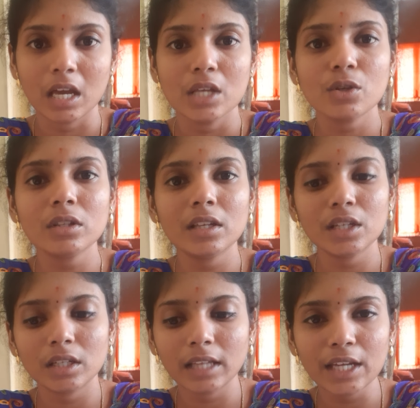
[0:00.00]
So
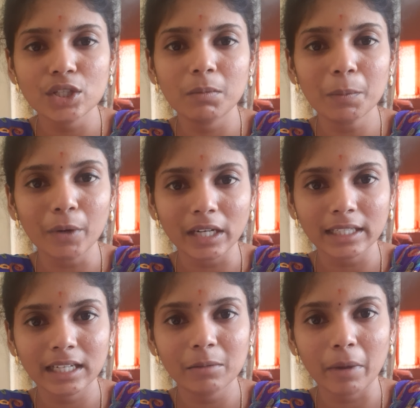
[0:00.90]
they should be
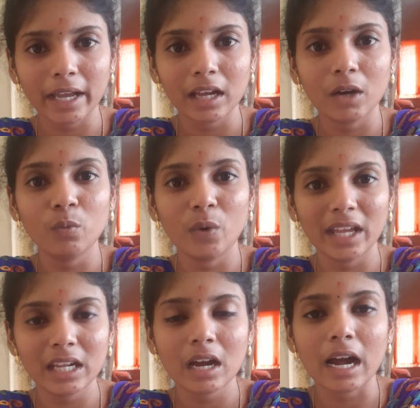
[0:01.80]
protected by a
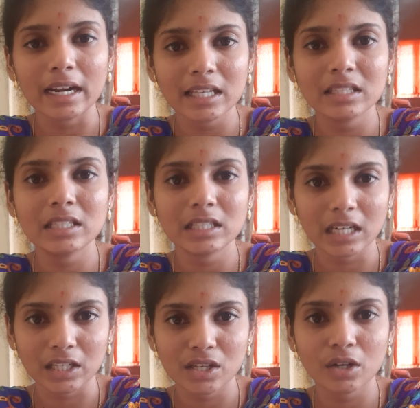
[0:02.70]
very hardest
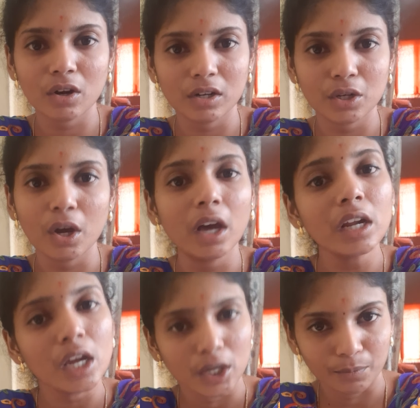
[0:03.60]
structure called your
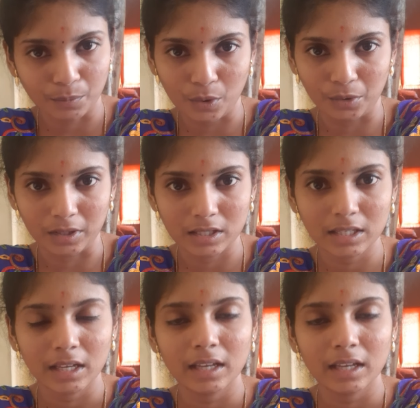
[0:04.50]
bones.